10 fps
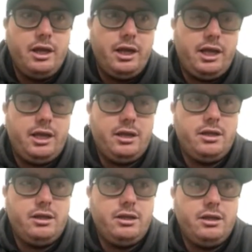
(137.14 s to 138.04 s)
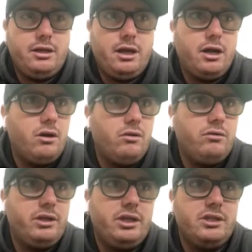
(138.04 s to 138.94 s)
And not
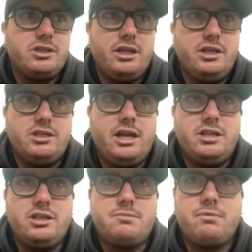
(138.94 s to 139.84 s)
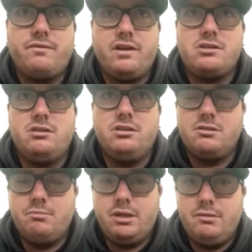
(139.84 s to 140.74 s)
only is that just
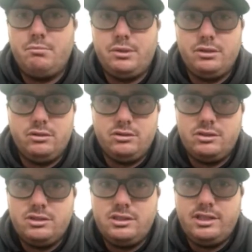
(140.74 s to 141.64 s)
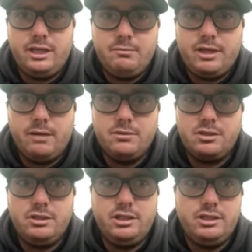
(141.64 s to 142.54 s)
professionalism, but it builds team
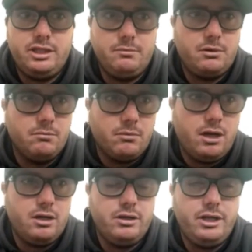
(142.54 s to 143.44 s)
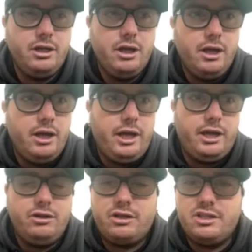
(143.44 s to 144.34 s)
chemistry, team camaraderie.
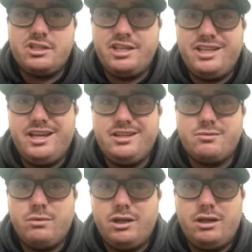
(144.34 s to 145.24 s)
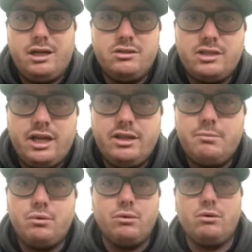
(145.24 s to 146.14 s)
And you can see that as well. Outside the
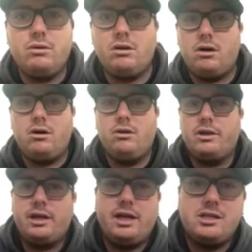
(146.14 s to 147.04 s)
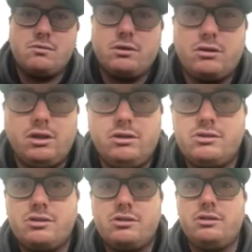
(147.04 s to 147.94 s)
pool, all the guys were
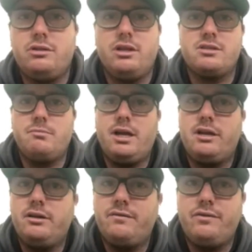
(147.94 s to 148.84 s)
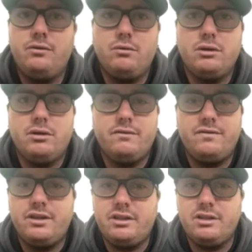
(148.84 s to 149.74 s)
close. Doesn't matter if you were a
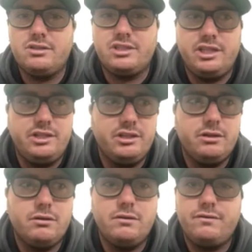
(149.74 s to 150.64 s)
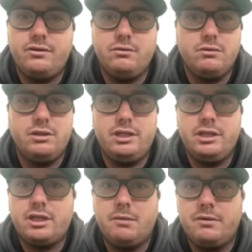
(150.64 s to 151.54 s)
fifth year senior or if you were an
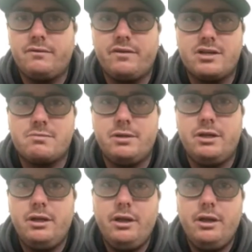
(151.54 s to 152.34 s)
incoming freshman.